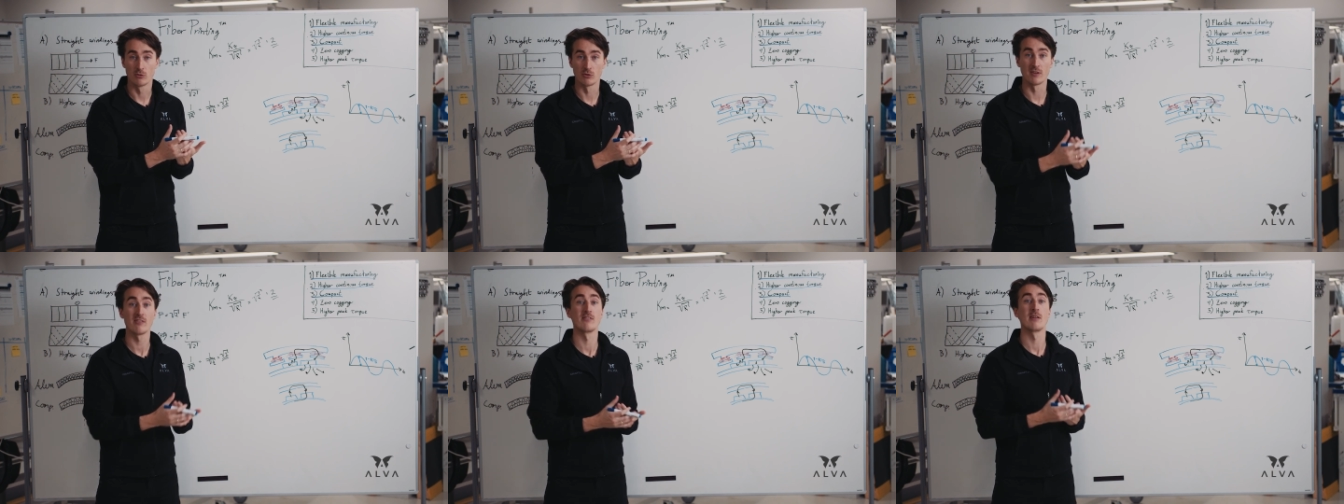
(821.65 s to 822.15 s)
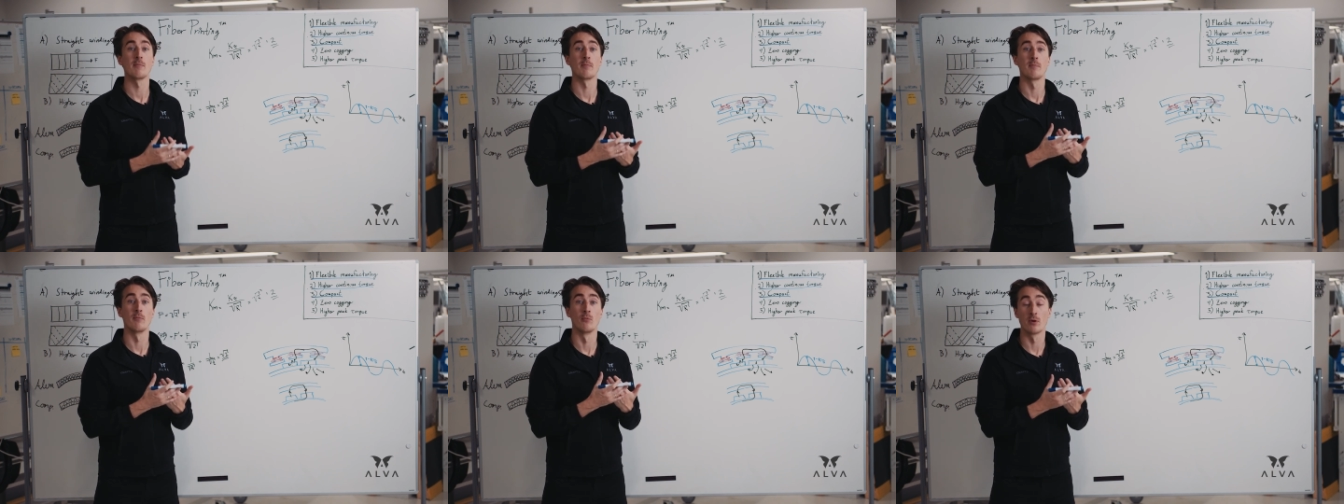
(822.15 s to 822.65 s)
So this is
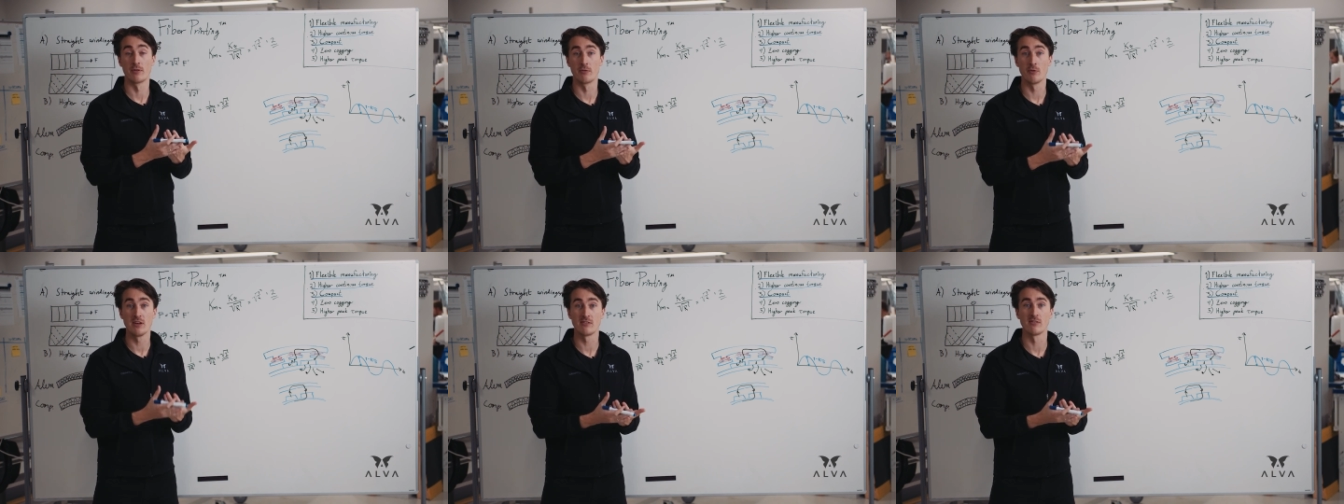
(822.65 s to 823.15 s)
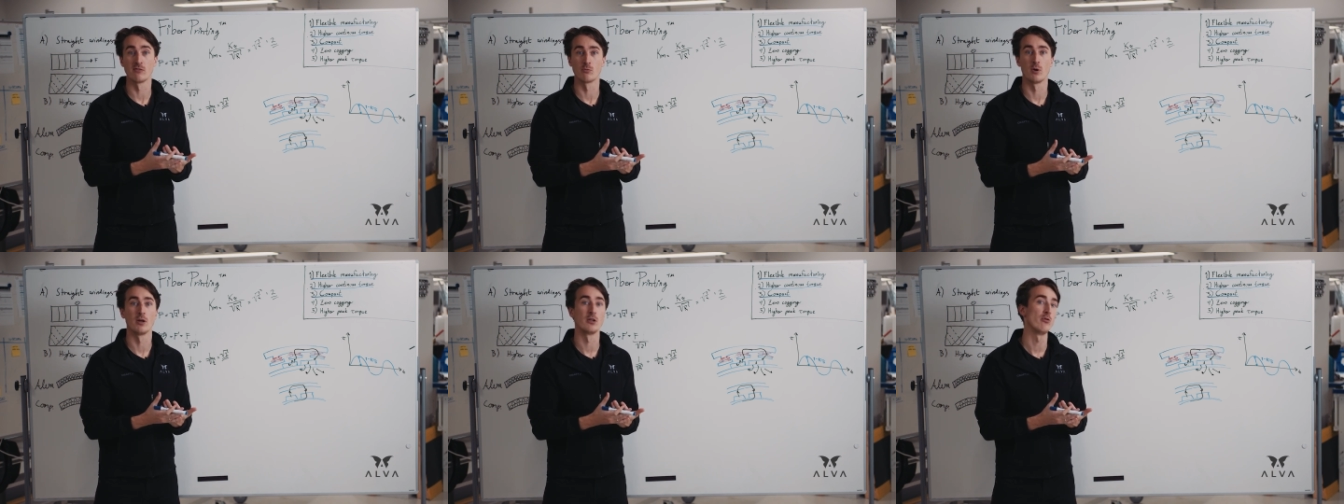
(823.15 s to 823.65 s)
one of the reasons
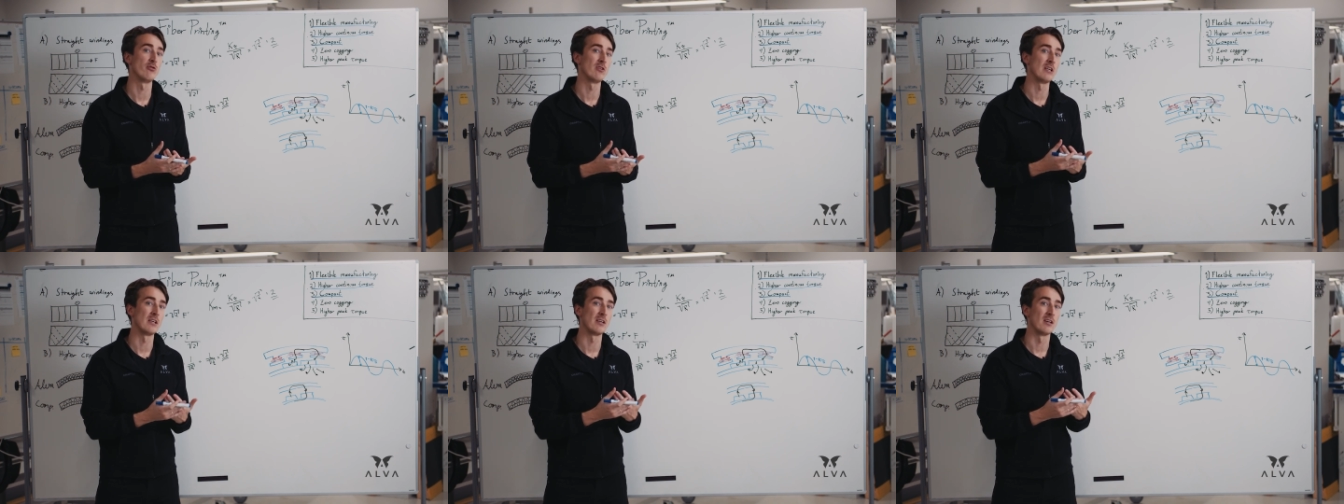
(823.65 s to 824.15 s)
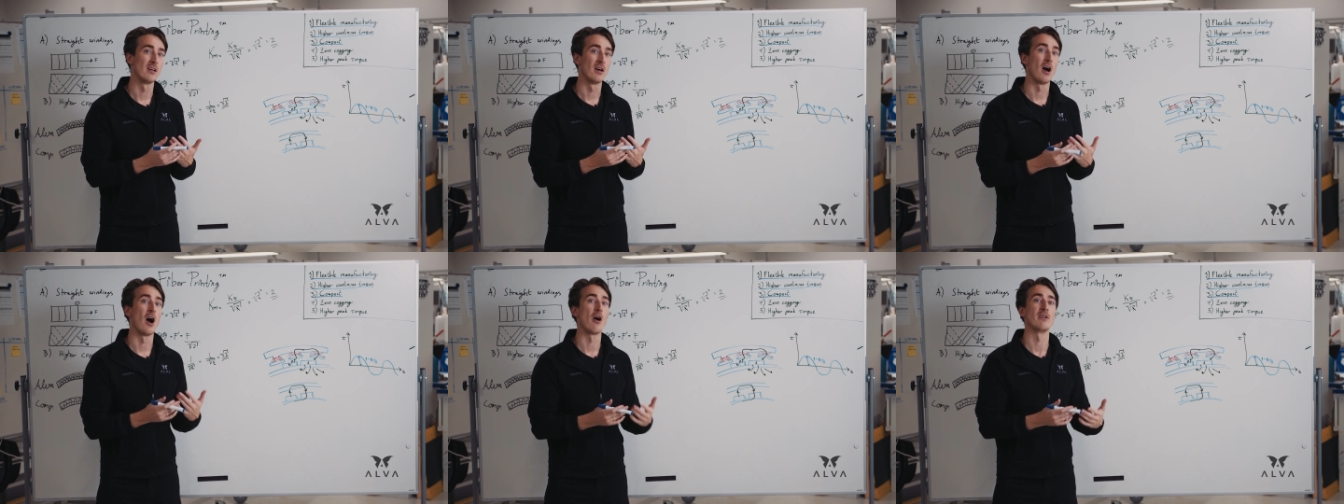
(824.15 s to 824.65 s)
why using
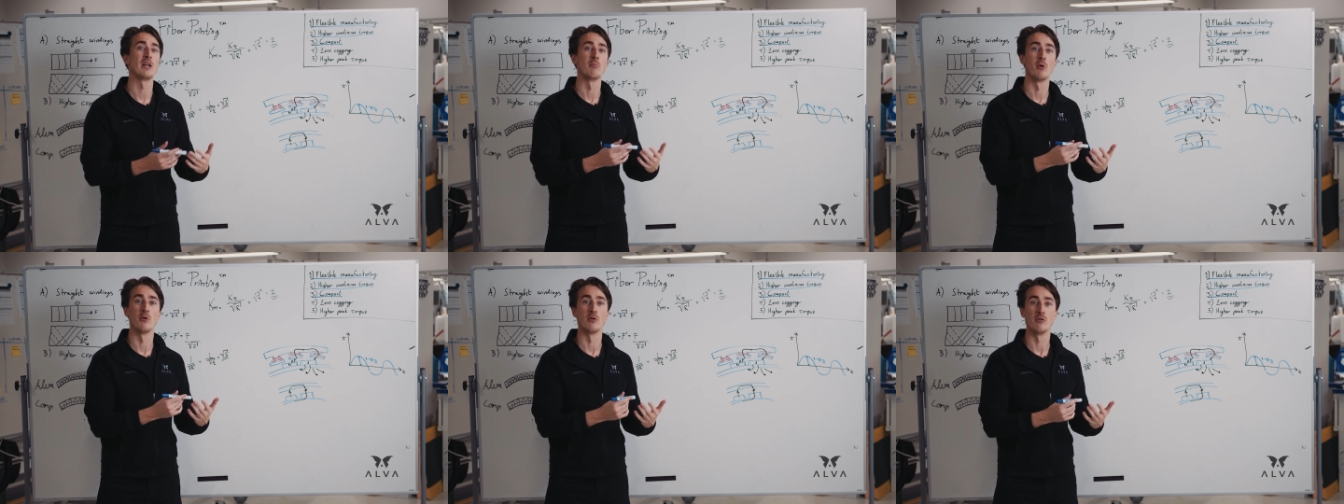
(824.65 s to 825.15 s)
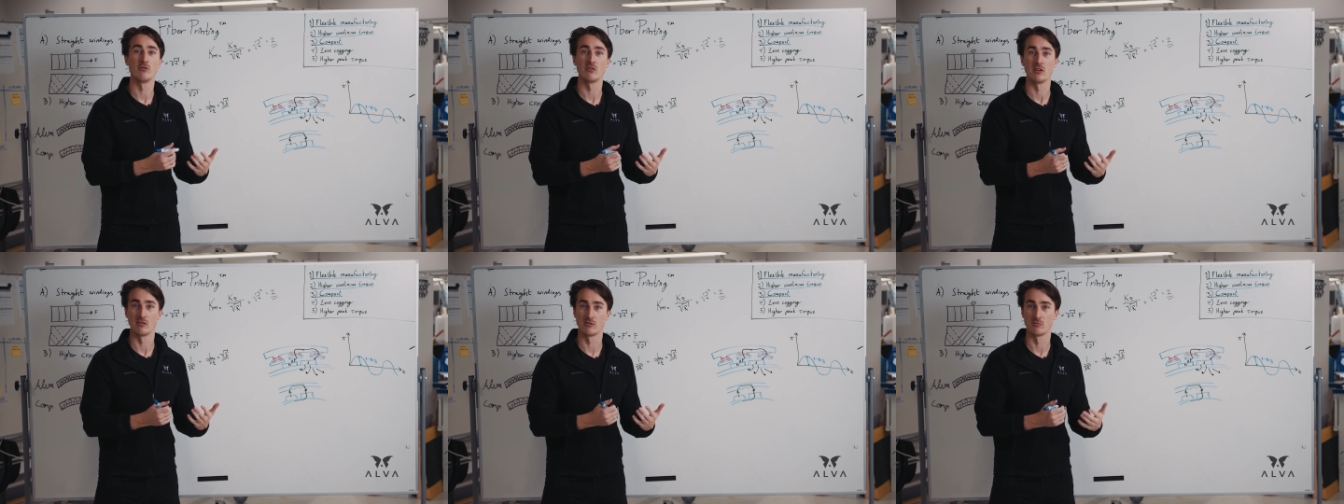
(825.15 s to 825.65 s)
iron in motors
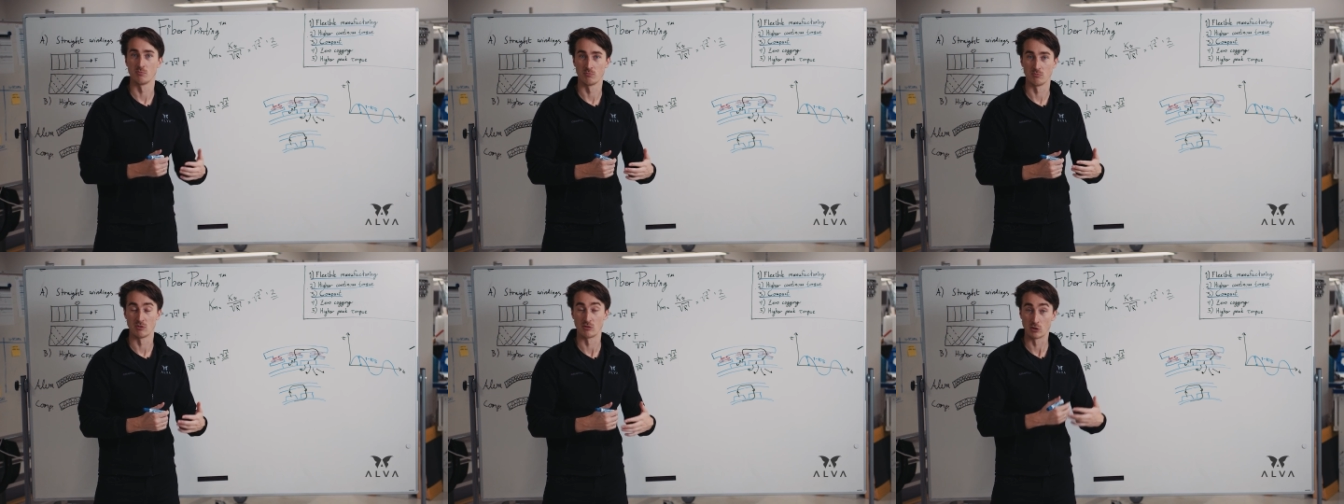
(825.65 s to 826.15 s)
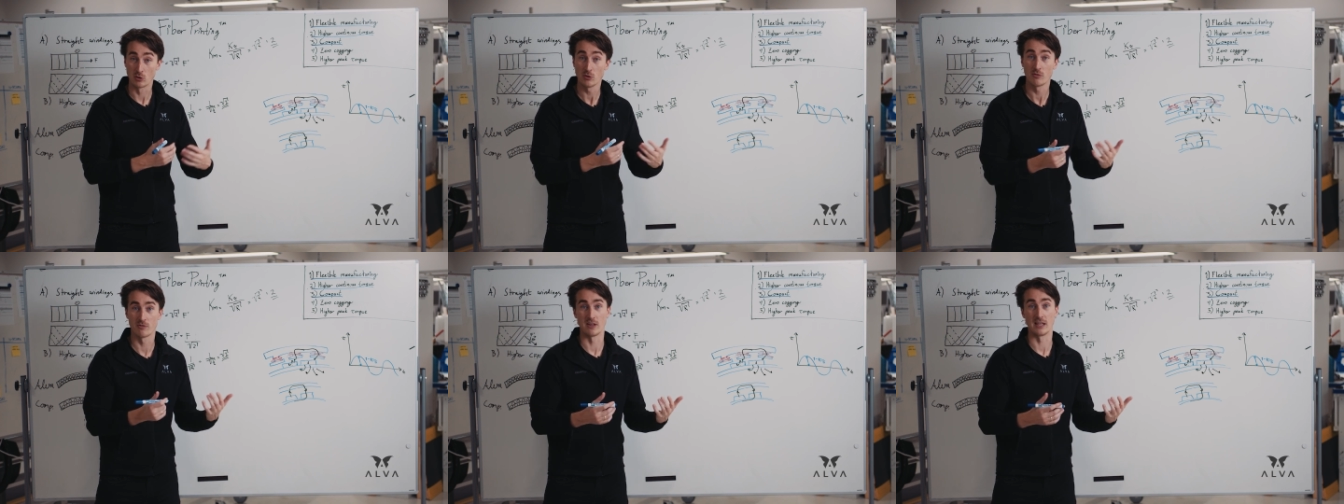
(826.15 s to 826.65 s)
is a
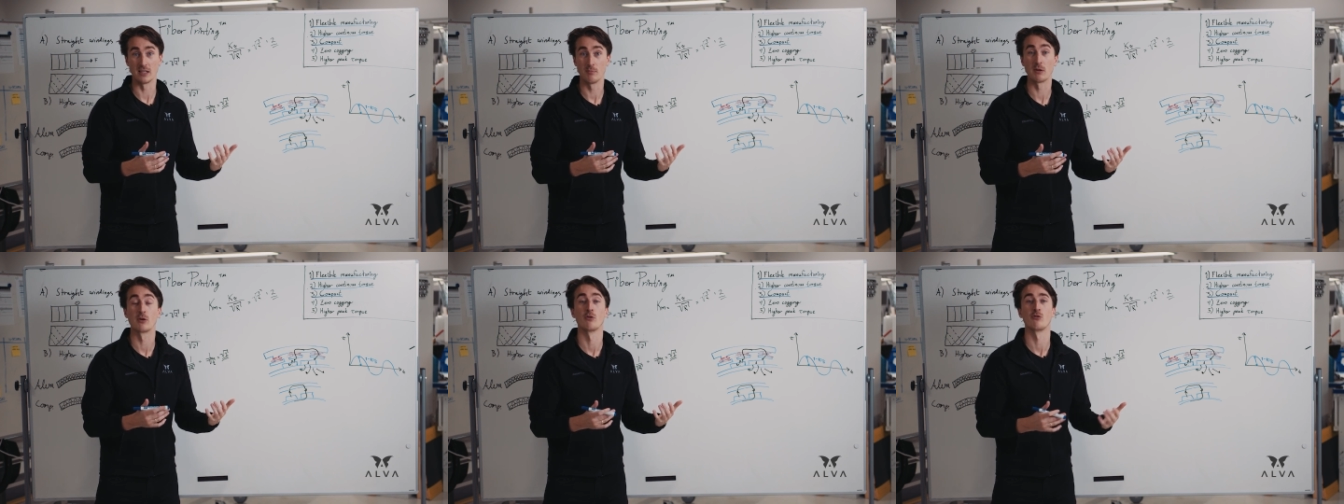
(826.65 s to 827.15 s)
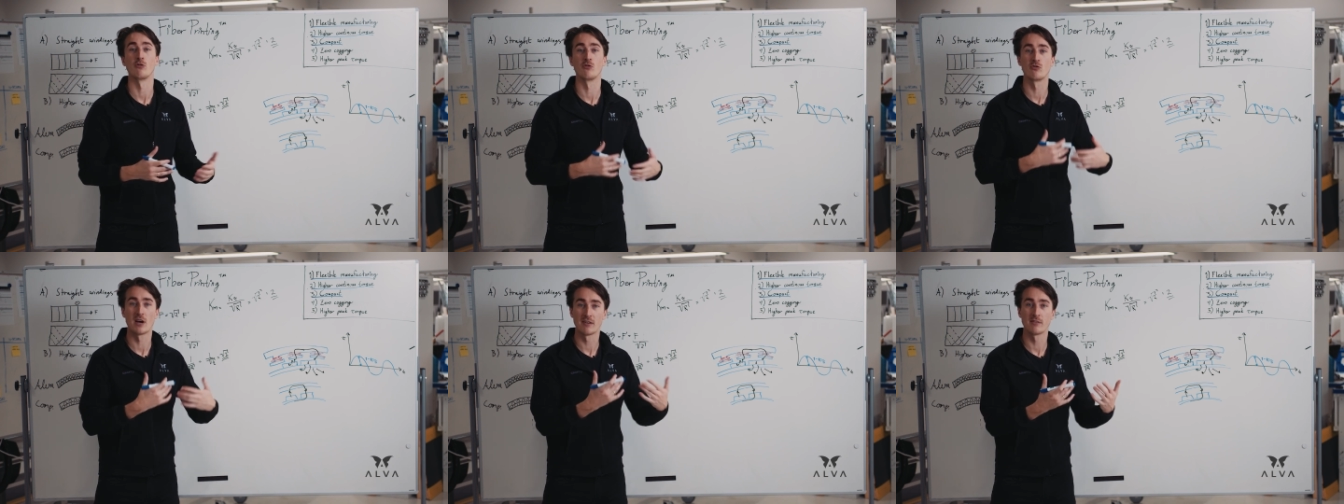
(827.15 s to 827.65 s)
good thing, because you
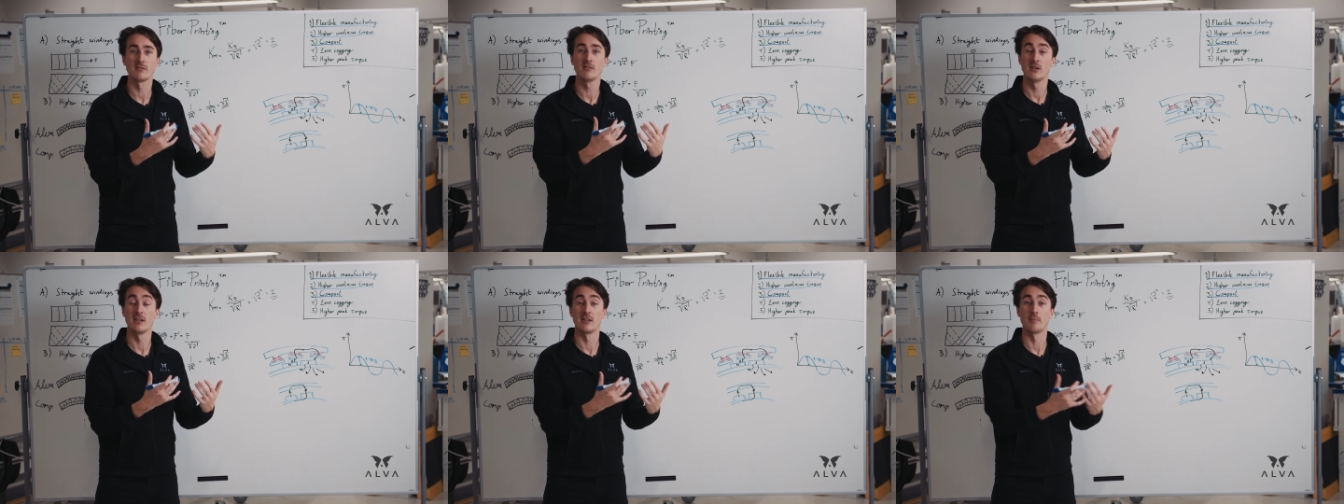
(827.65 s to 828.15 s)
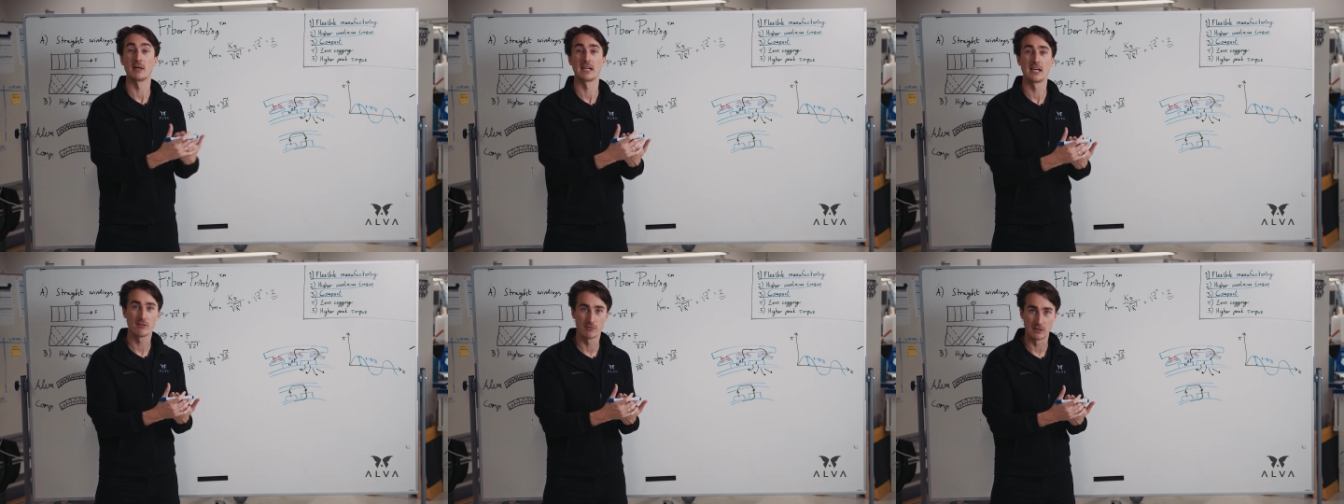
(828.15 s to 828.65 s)
strengthen the
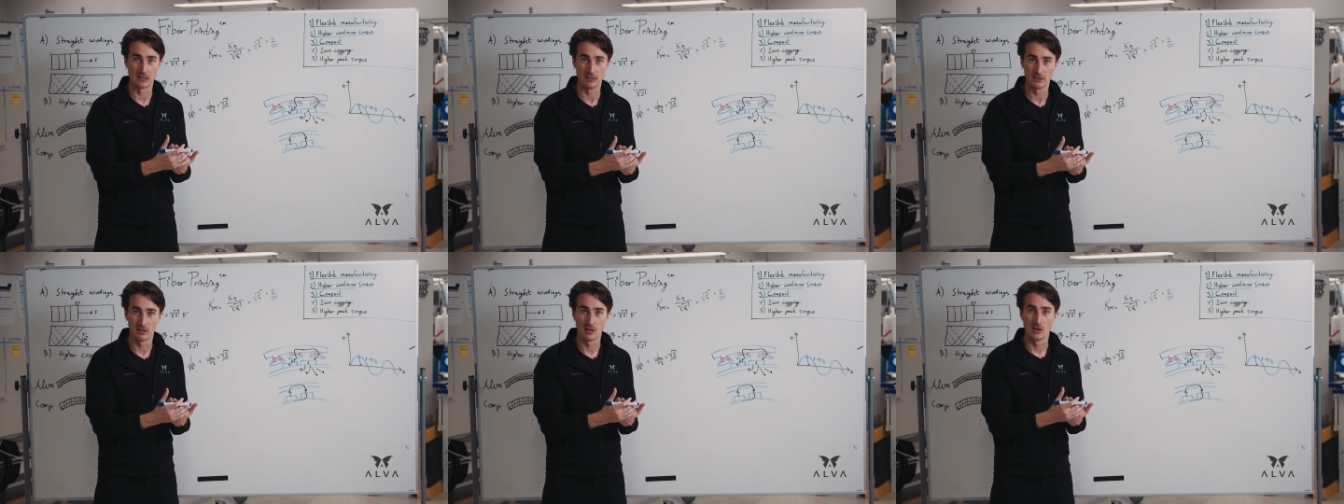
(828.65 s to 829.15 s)
magnetic field,